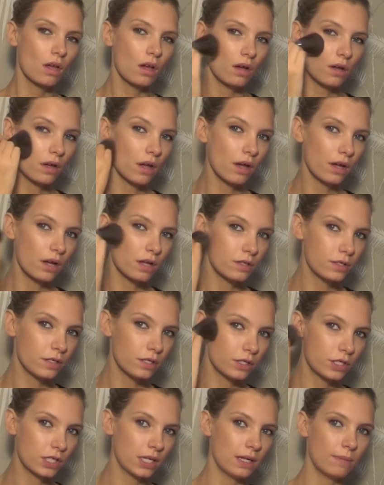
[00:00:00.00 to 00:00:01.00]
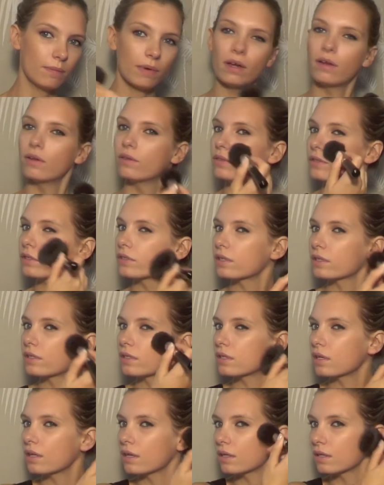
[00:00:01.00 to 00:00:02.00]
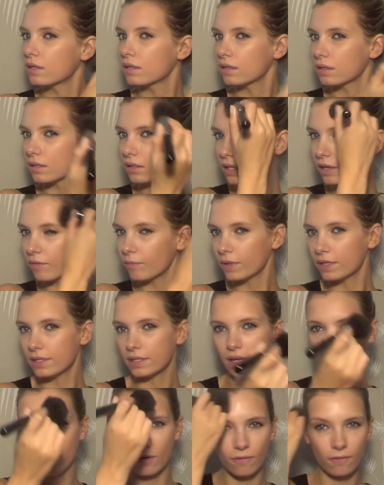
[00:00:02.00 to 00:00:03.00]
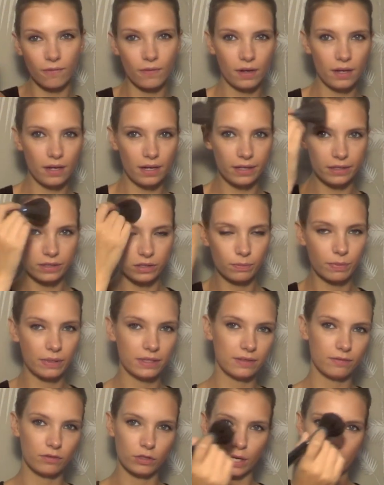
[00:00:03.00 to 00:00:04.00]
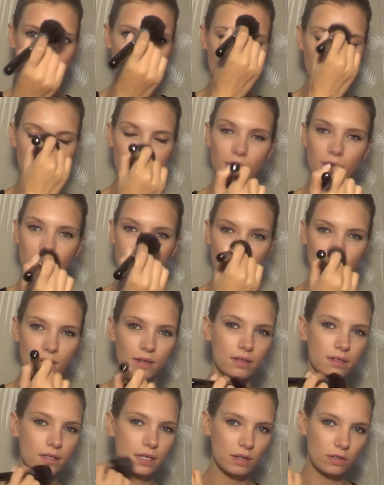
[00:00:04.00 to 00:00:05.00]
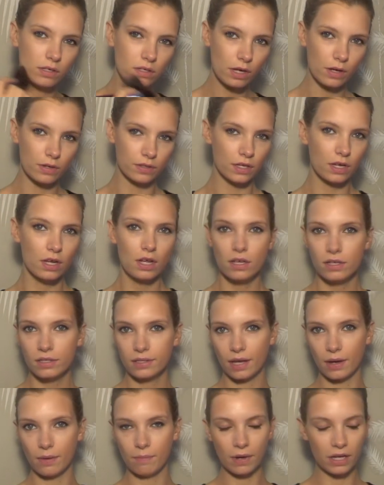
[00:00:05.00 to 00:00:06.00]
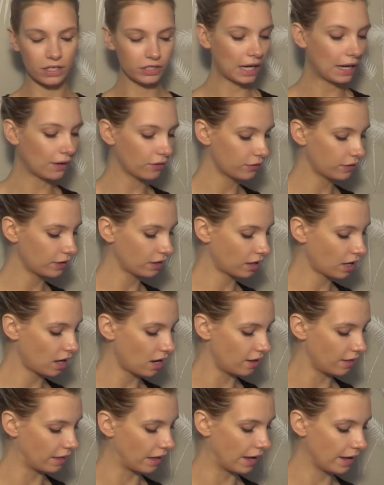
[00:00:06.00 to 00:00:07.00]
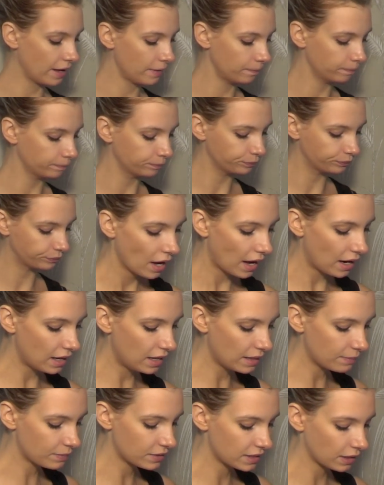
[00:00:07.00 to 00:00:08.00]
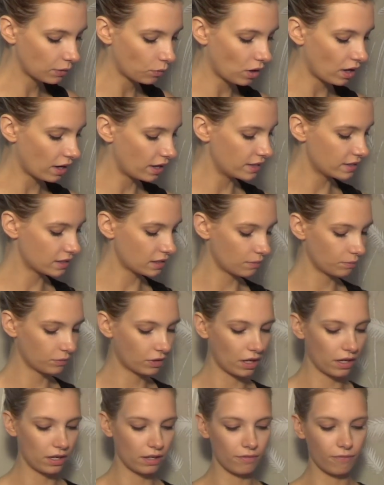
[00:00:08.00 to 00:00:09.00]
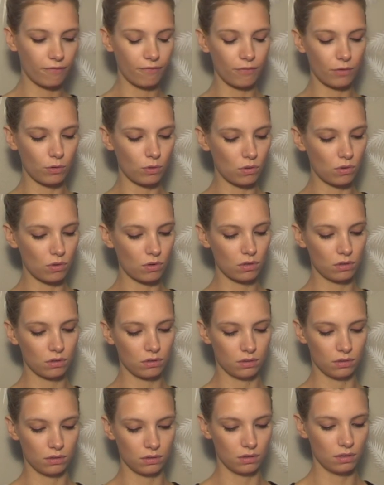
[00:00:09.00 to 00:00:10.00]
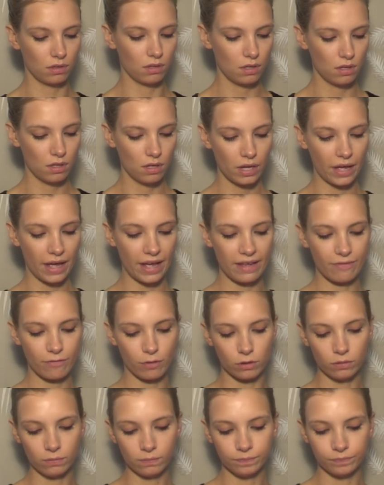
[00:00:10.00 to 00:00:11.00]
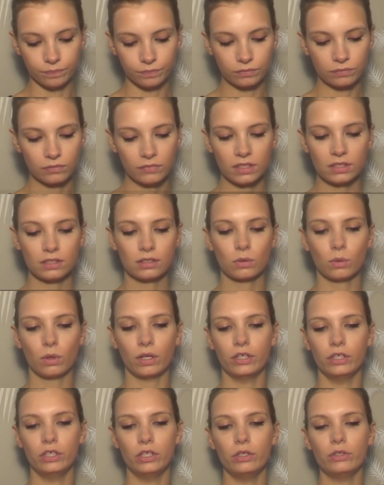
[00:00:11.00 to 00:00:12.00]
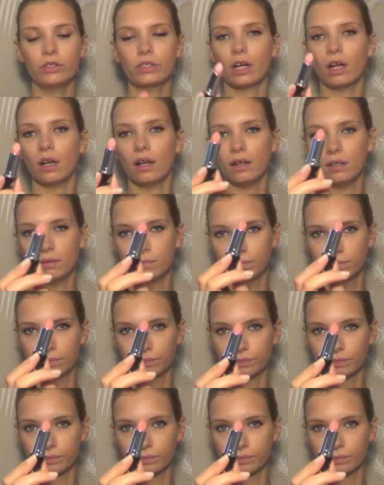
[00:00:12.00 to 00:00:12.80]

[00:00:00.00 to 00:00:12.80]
And going under the cheekbones just to give myself a little bit of shape and then down the nose. So much healthier colour there. And lipstick wise, I'm going for Avon. This is quite a nude colour.